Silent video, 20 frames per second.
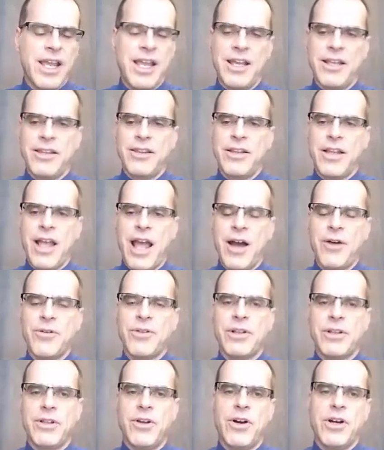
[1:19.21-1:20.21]
in
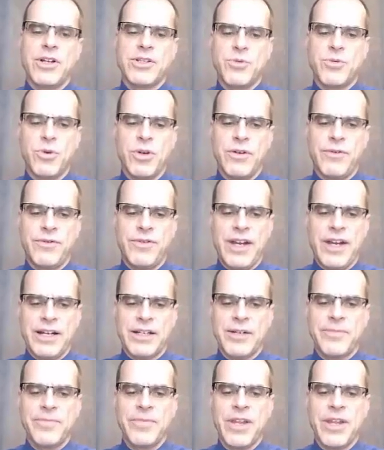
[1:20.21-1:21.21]
how the laws would
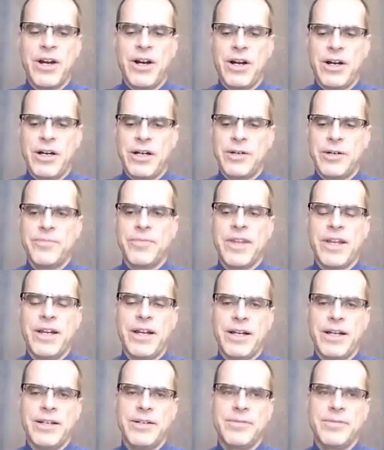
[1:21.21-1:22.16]
affect our